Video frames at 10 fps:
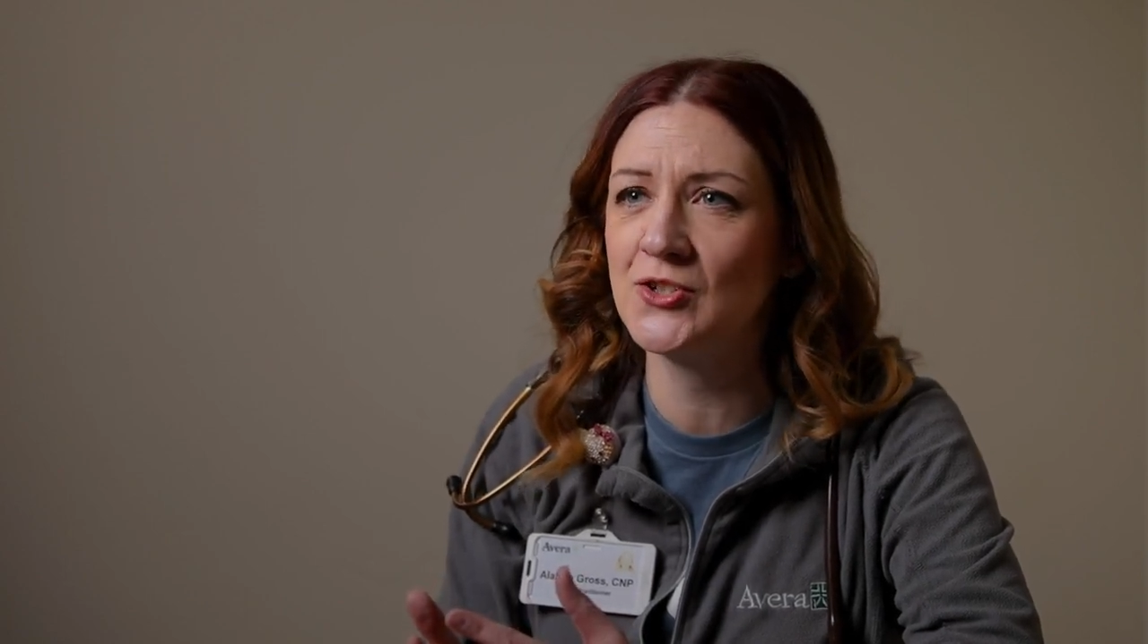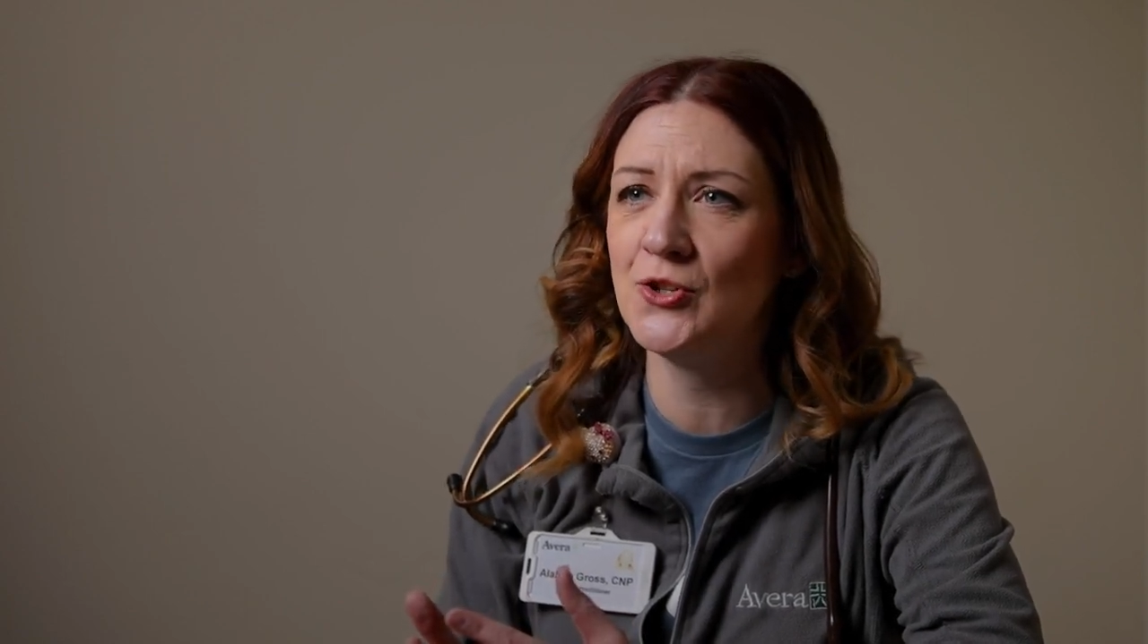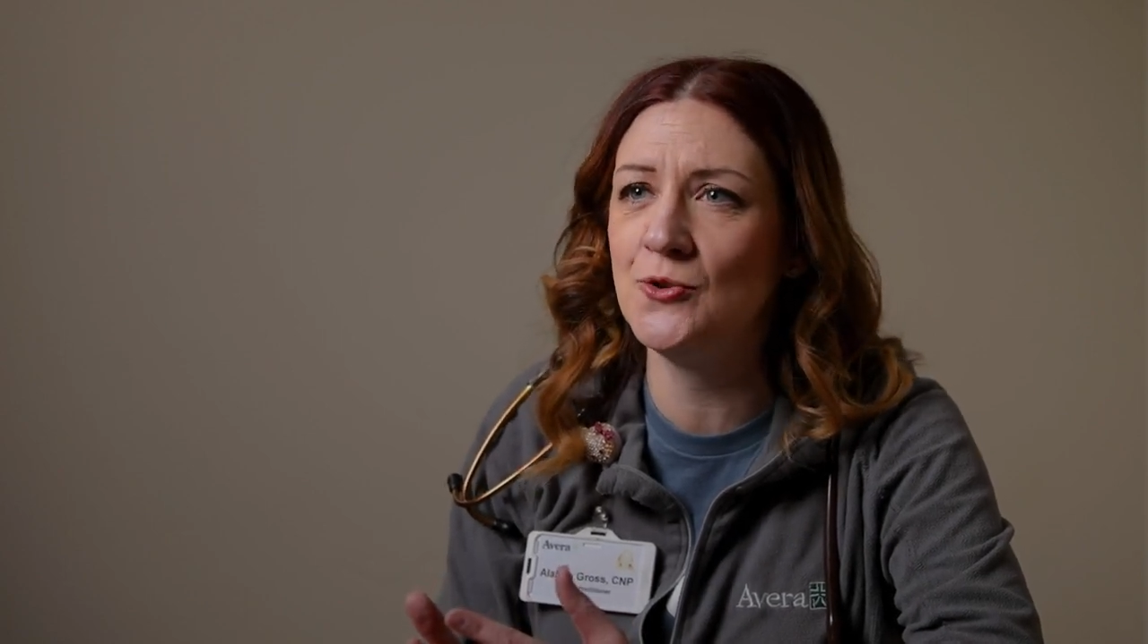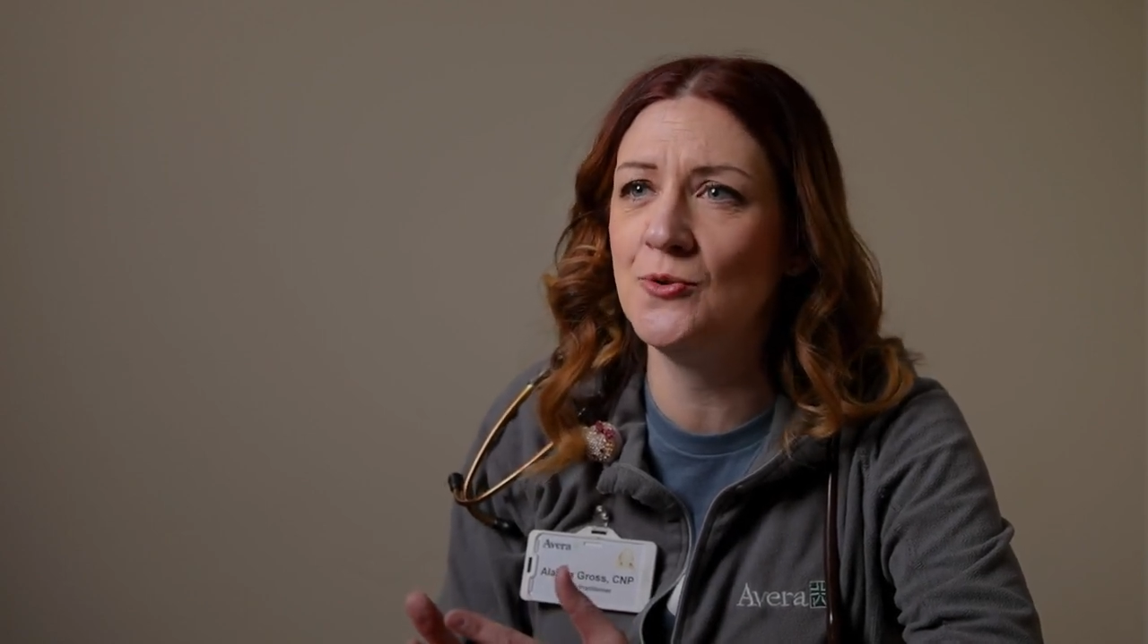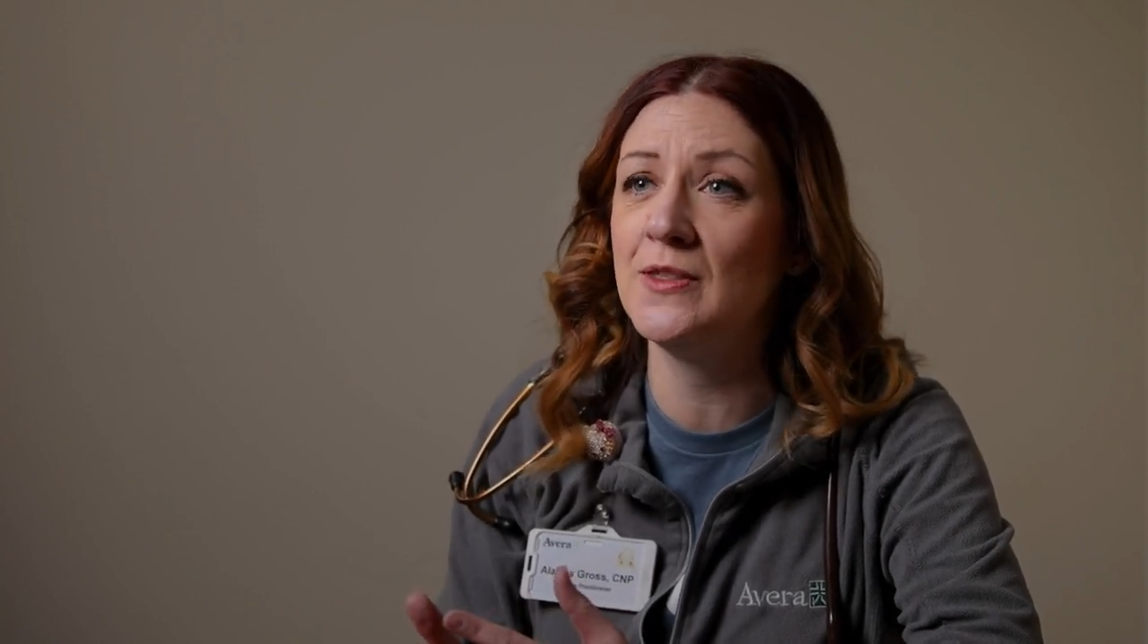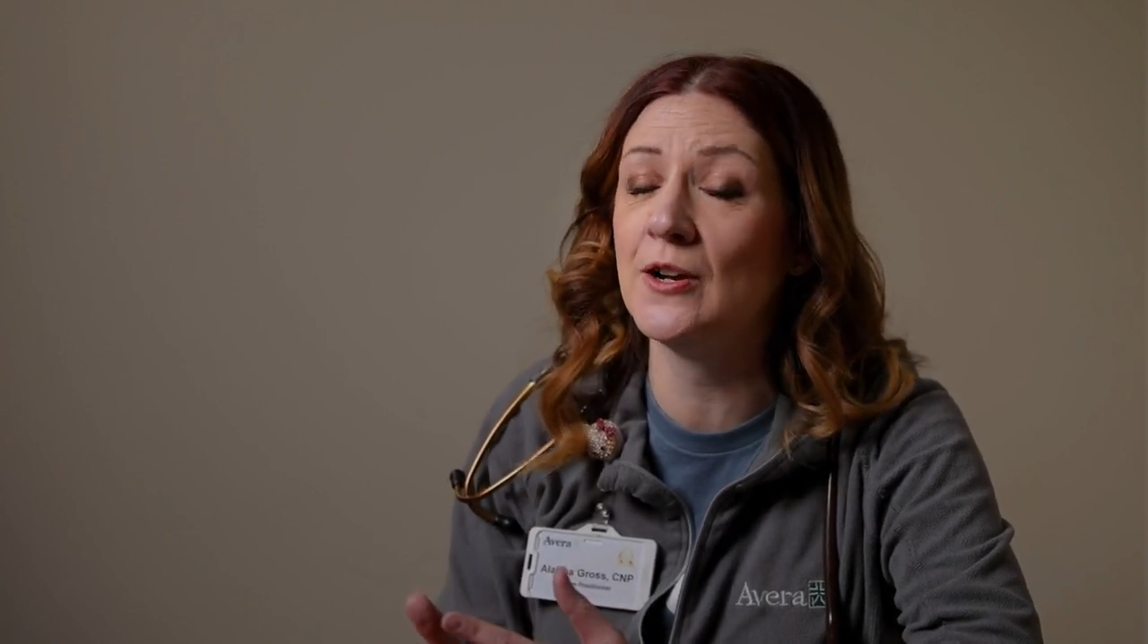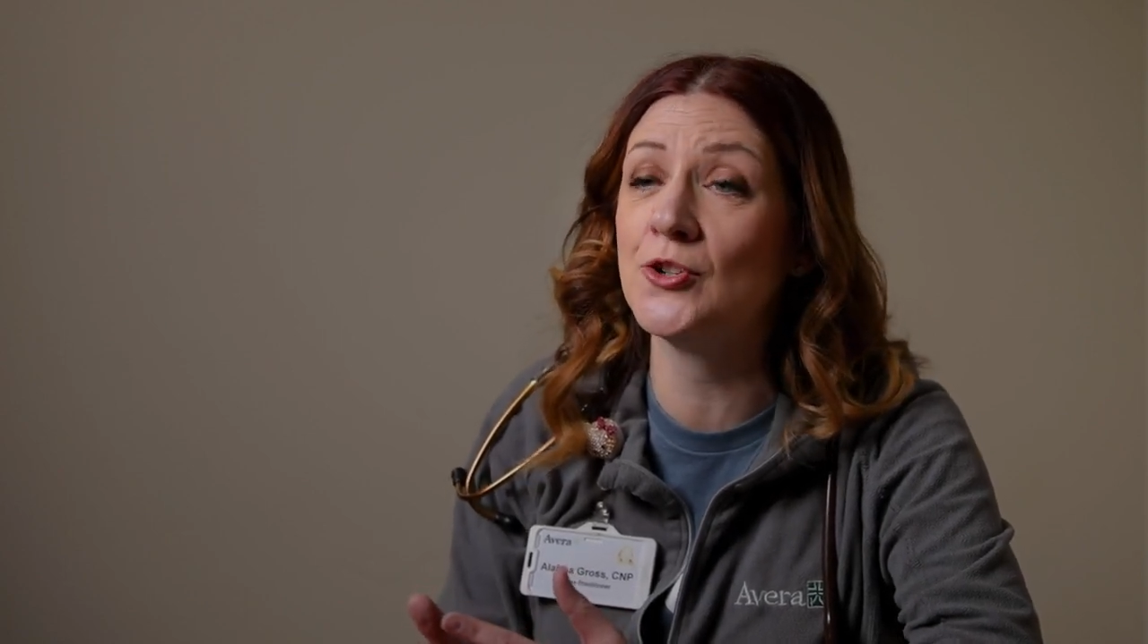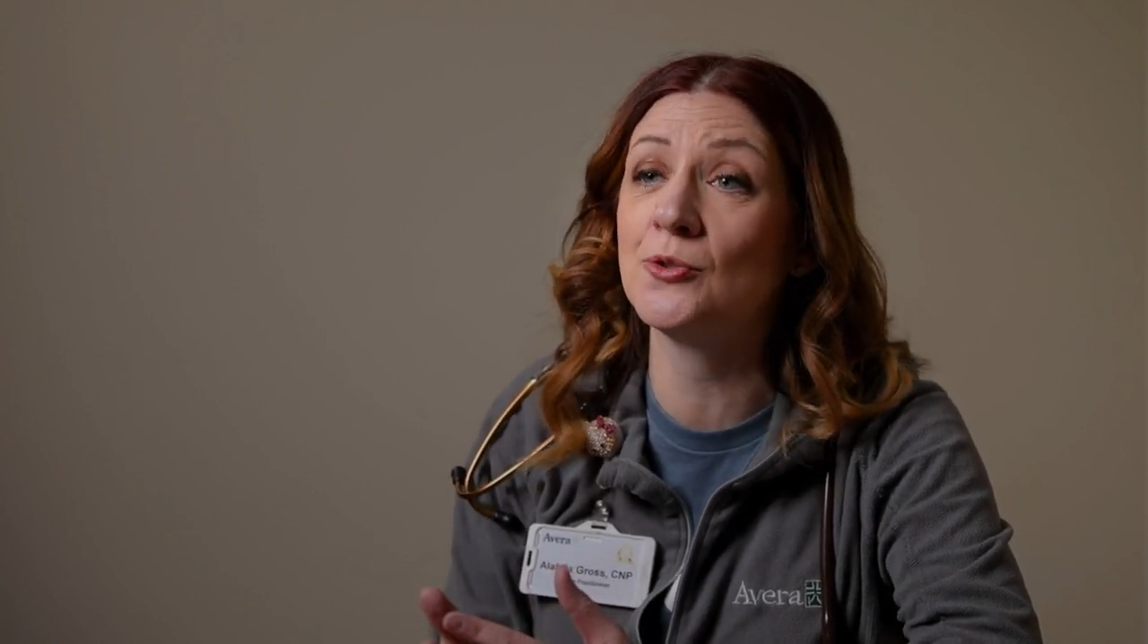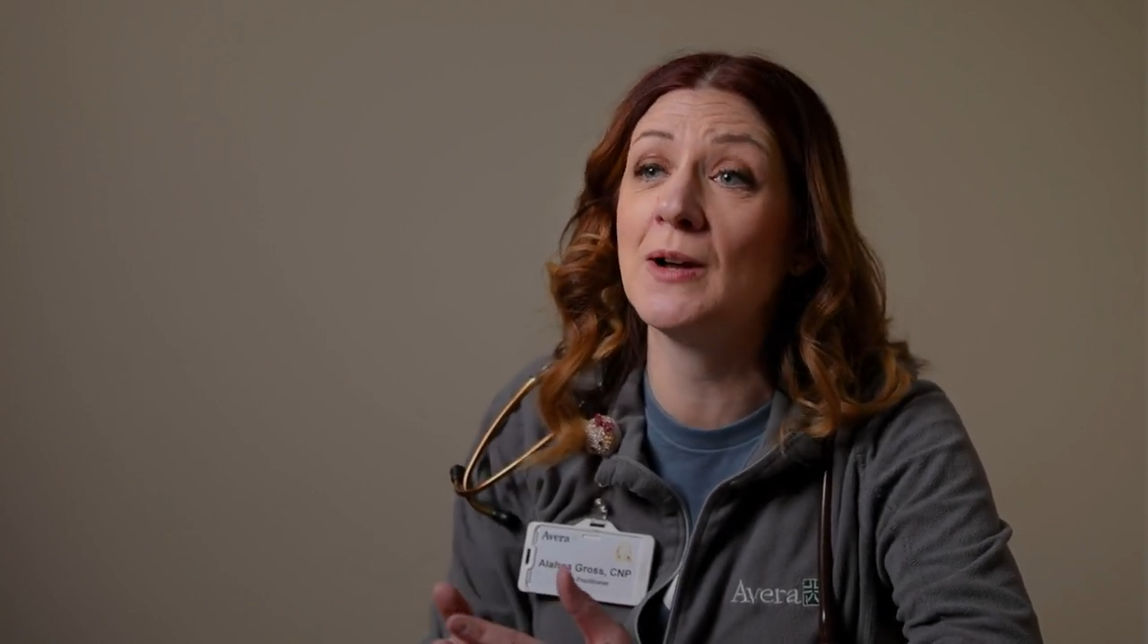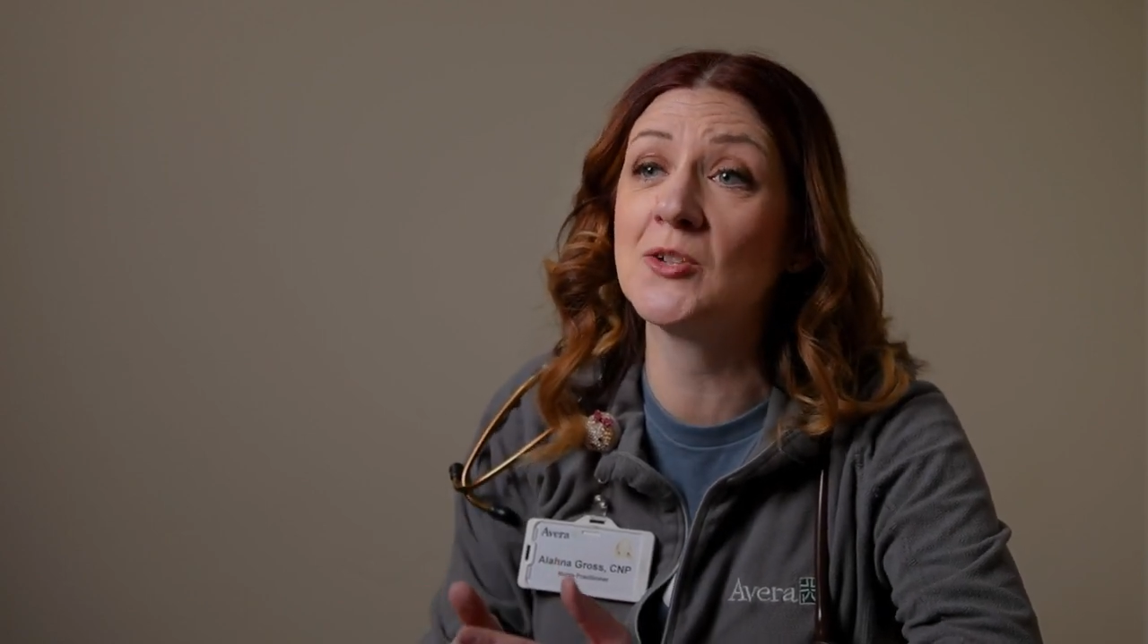to their
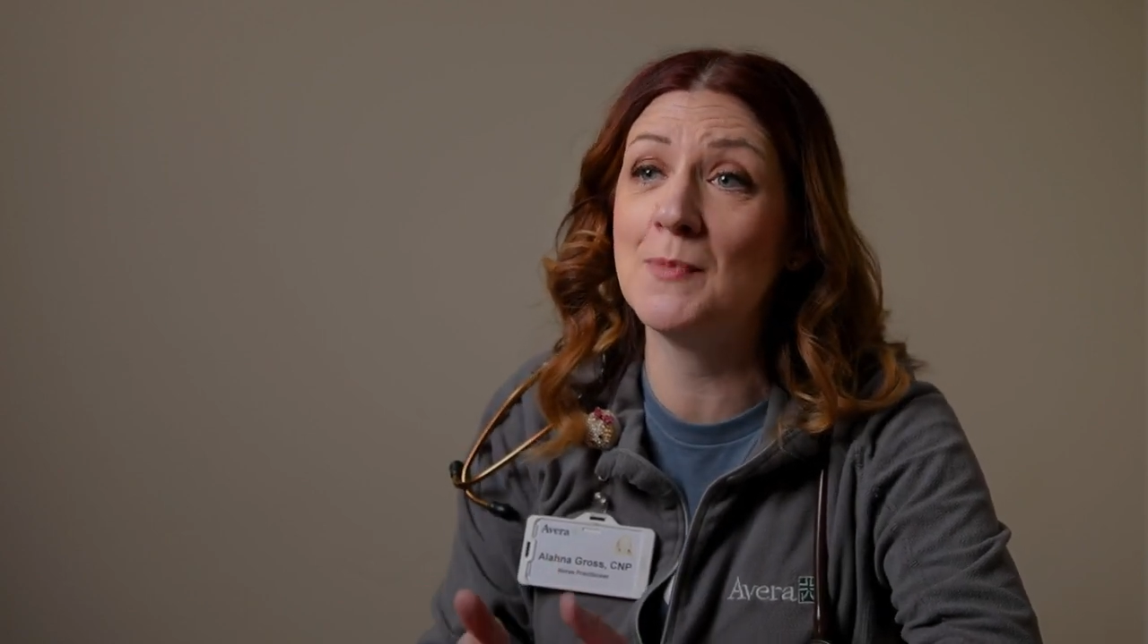direct